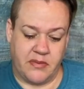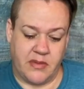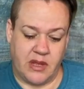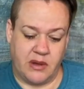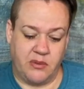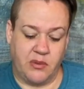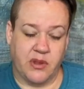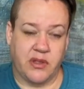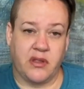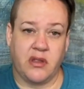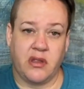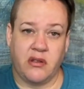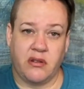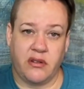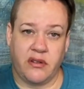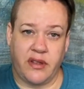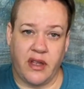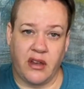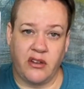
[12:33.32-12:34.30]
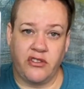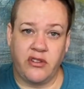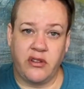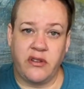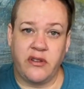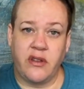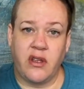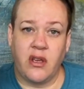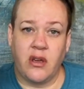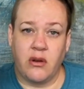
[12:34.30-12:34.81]
with clear
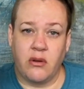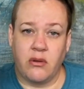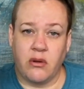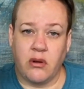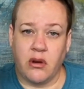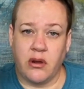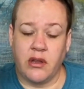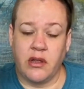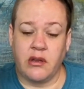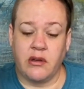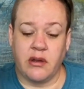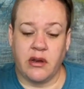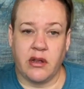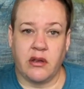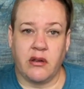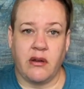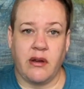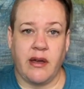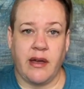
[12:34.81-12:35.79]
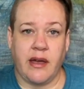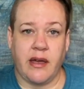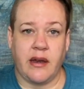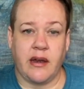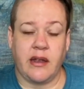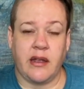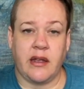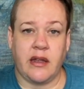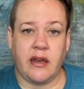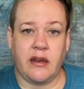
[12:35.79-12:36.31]
intentions? Or are you going to go ahead
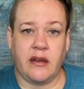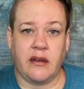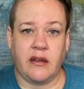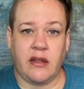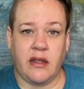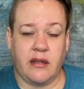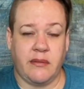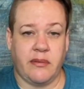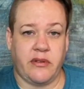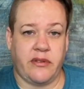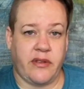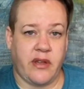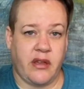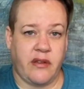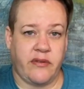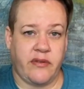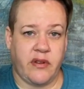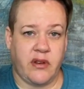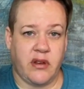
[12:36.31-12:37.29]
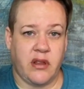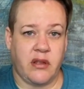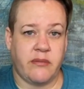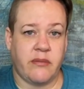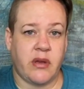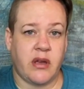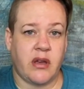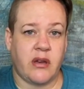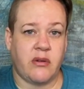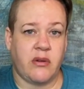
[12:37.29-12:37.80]
and keep yourself in
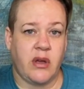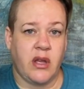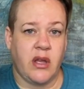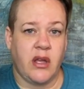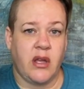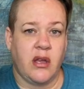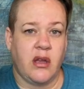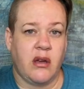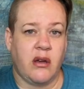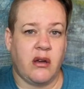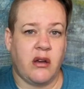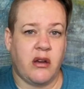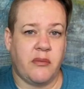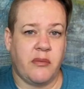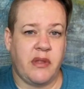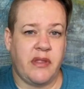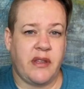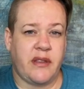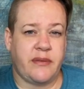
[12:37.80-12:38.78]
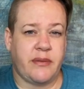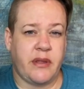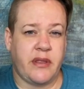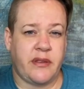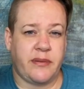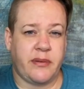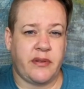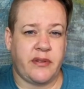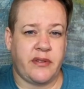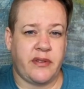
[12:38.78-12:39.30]
limbo? And that's why
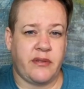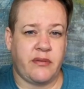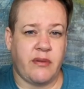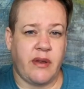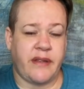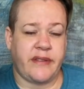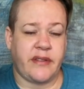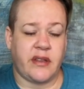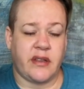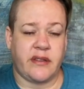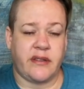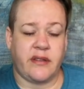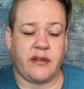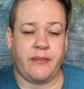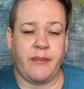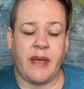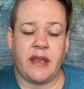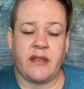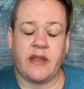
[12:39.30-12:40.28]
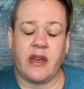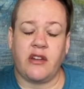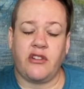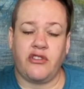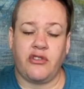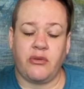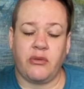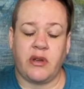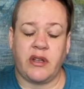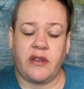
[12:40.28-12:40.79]
this person's wrestling us to make that
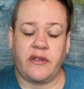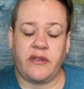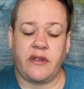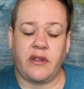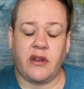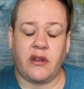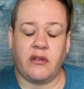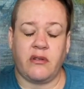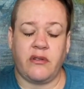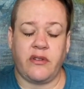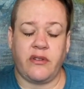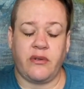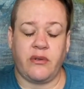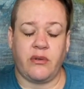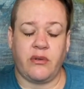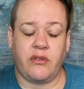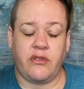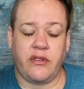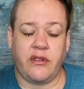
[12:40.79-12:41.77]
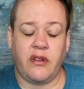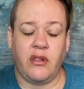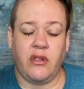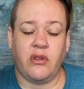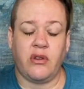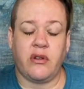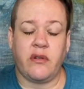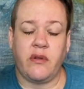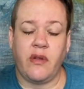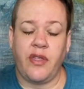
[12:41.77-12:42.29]
choice, to
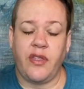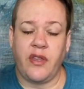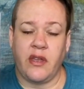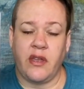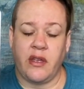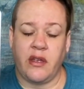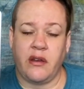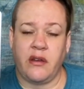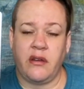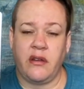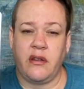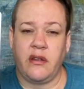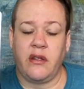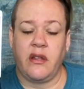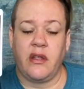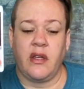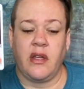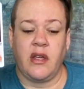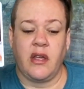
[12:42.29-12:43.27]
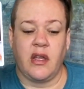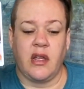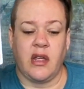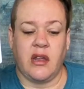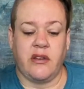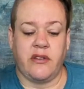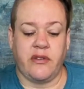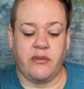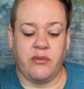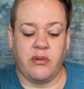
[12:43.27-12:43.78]
look within
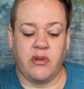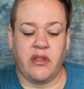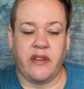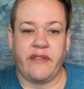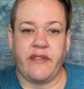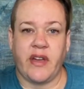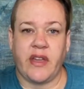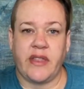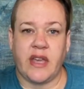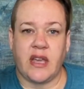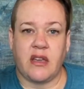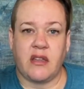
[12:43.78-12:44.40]
and to really find that